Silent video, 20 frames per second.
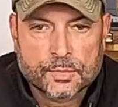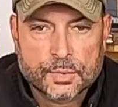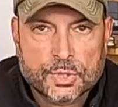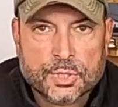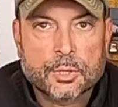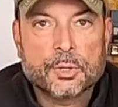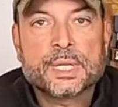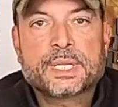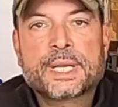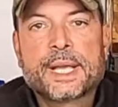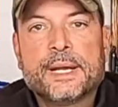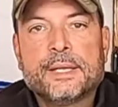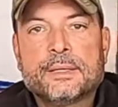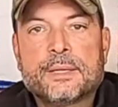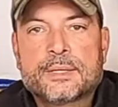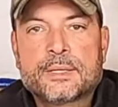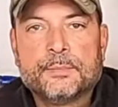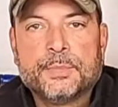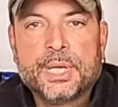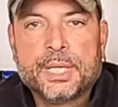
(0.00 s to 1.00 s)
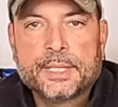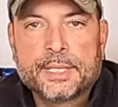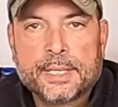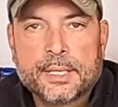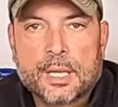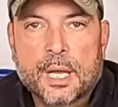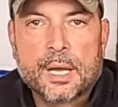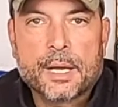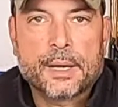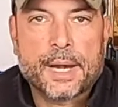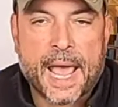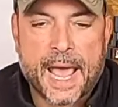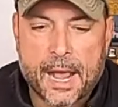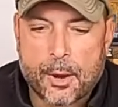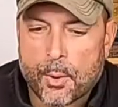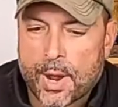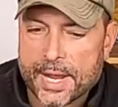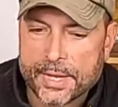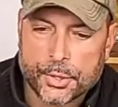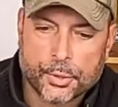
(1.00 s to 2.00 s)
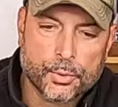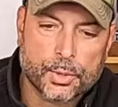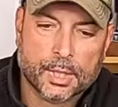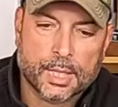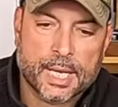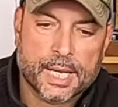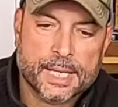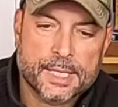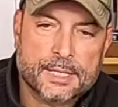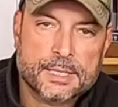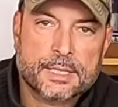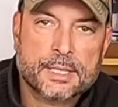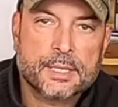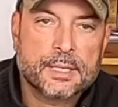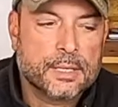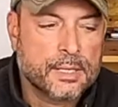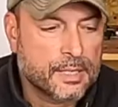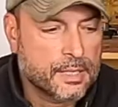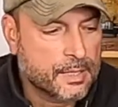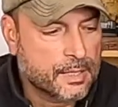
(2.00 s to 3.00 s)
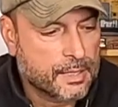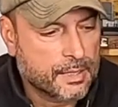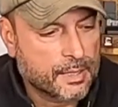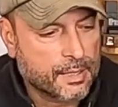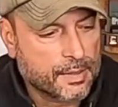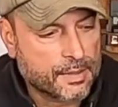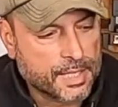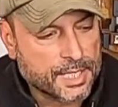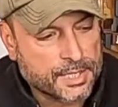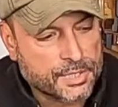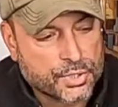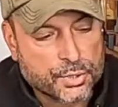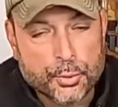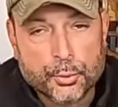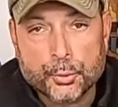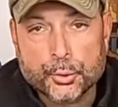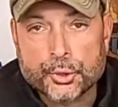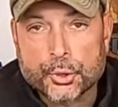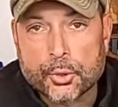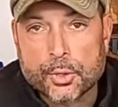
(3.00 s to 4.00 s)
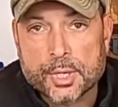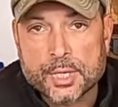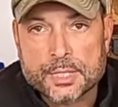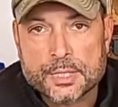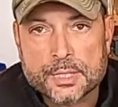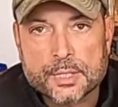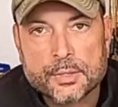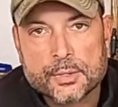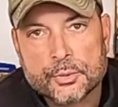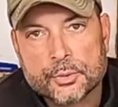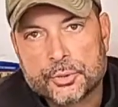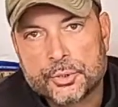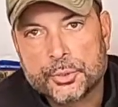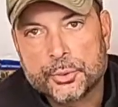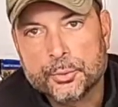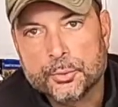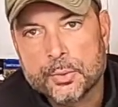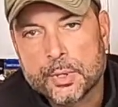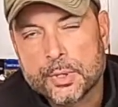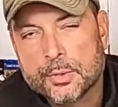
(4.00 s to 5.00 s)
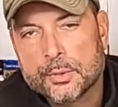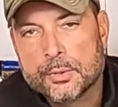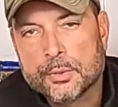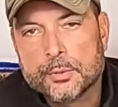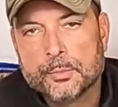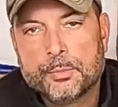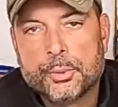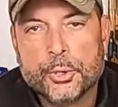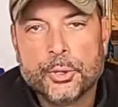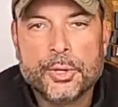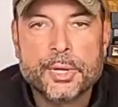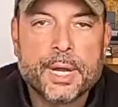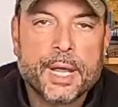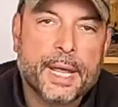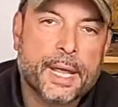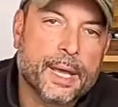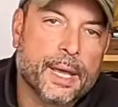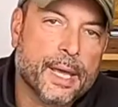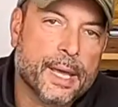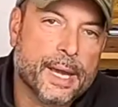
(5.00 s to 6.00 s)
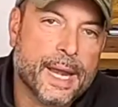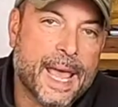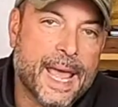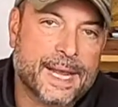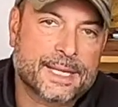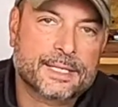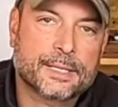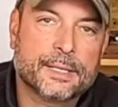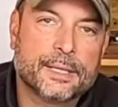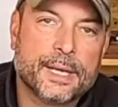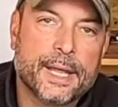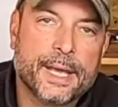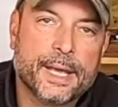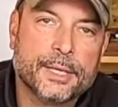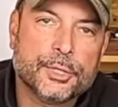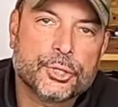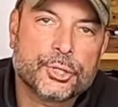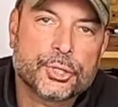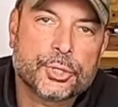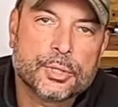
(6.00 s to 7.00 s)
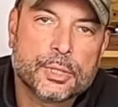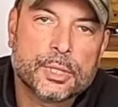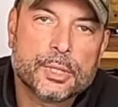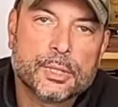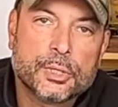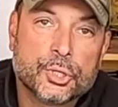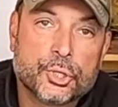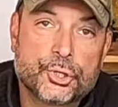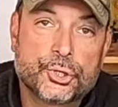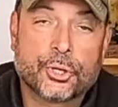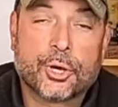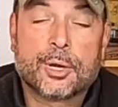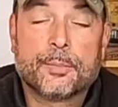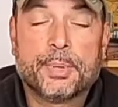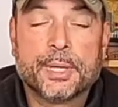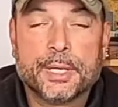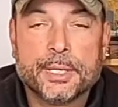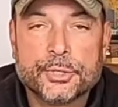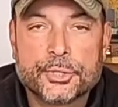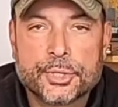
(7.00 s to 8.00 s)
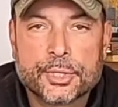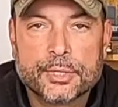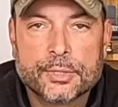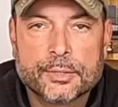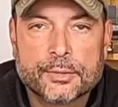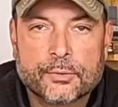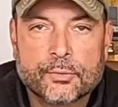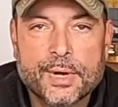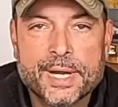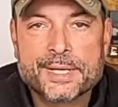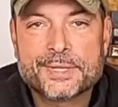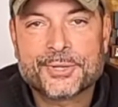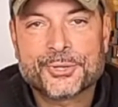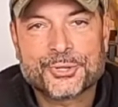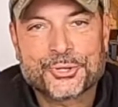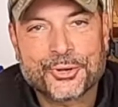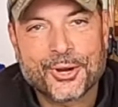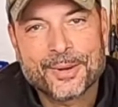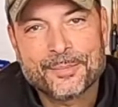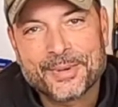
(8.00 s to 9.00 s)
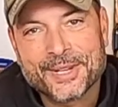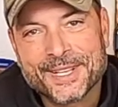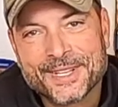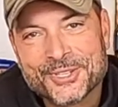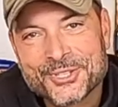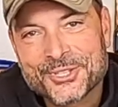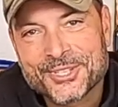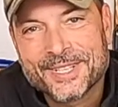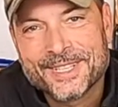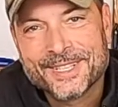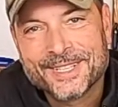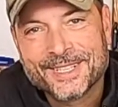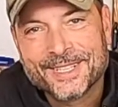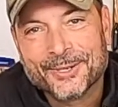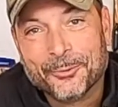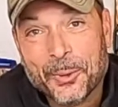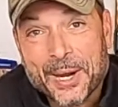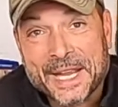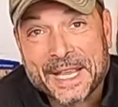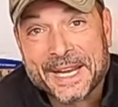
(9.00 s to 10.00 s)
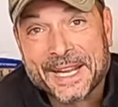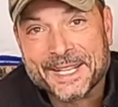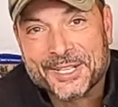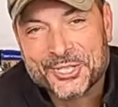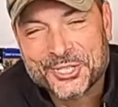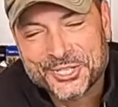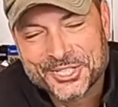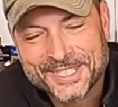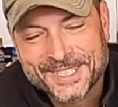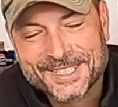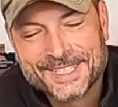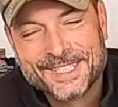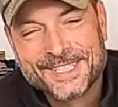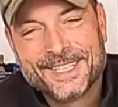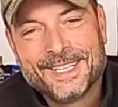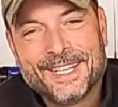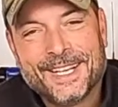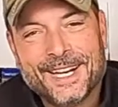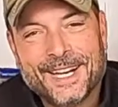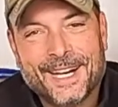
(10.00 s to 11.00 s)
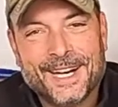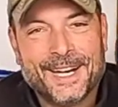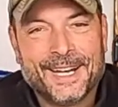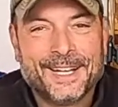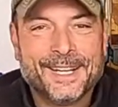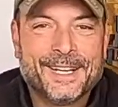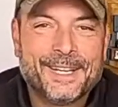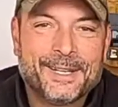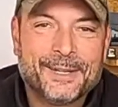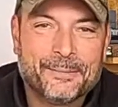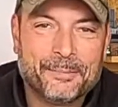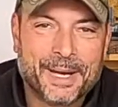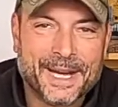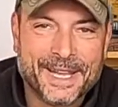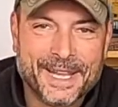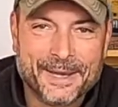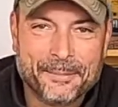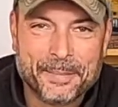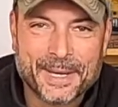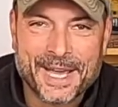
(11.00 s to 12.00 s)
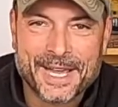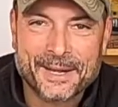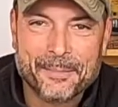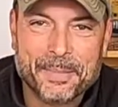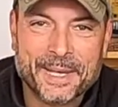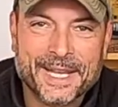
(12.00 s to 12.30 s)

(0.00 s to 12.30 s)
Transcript: So let's get into some detail on how I utilized these new jaws to put an excellent edge, sharp edge, razor sharp edge, wicked edge on my M9